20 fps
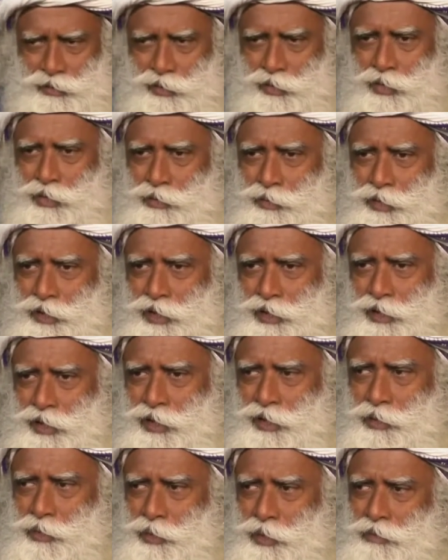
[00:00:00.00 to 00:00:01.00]
wrong with an
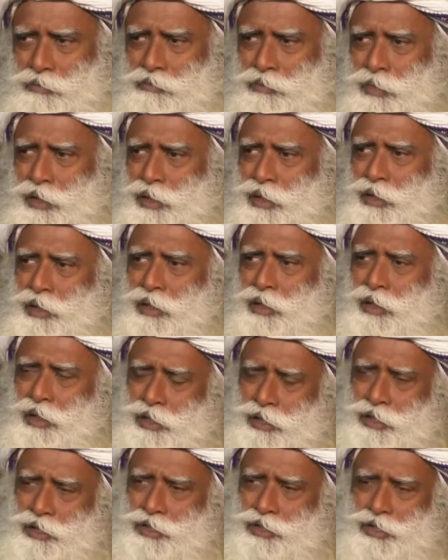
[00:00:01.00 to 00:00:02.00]
earthworm,
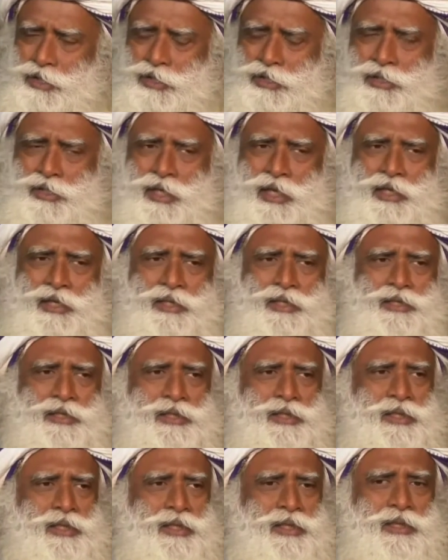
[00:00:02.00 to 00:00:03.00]
it is just that
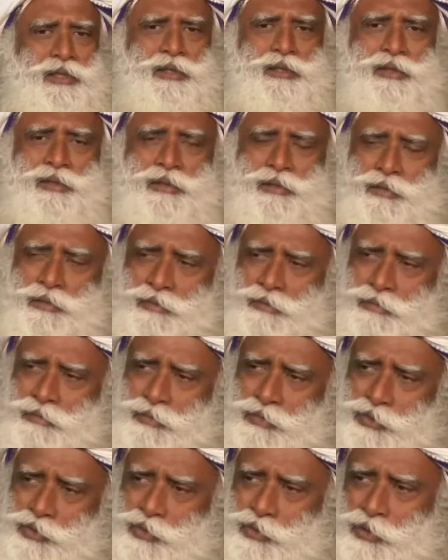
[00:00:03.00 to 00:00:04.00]
it's a
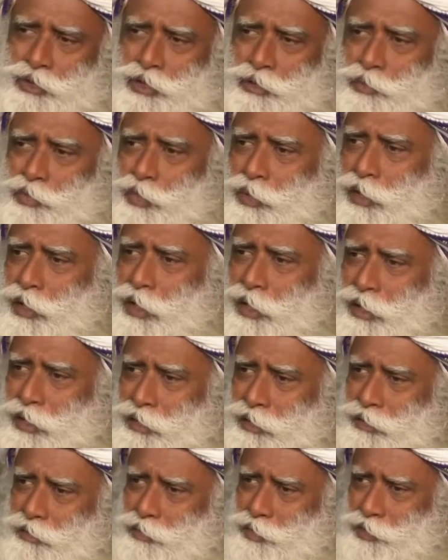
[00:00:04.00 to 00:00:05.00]

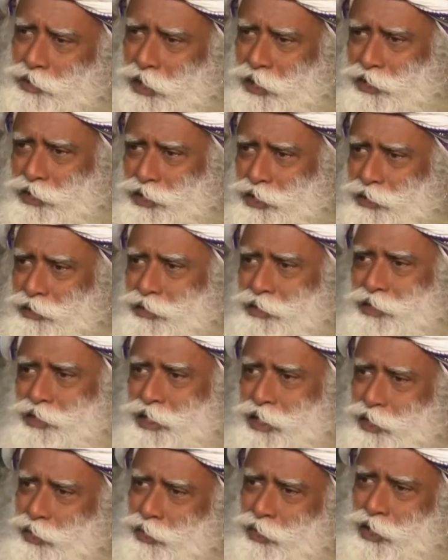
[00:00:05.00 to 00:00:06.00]
unipolar potential, it
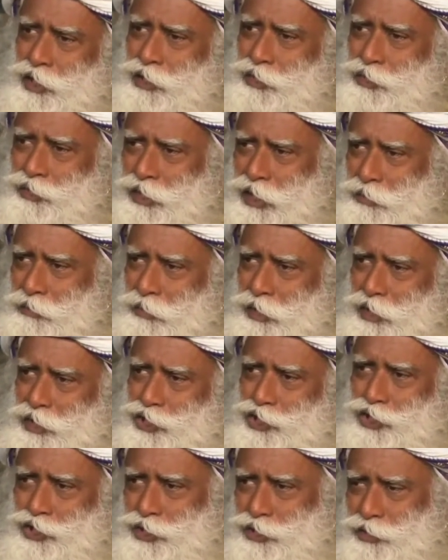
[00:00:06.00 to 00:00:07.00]
can only do that
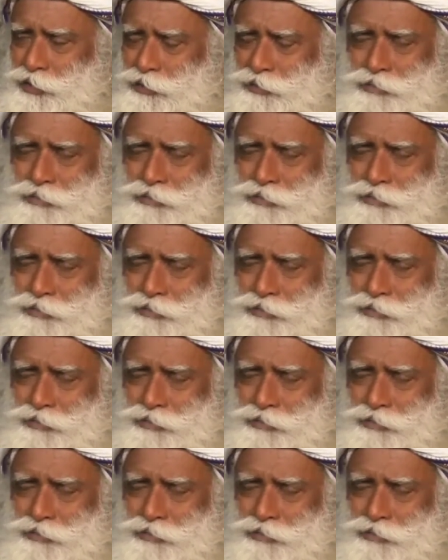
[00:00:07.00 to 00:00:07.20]
much.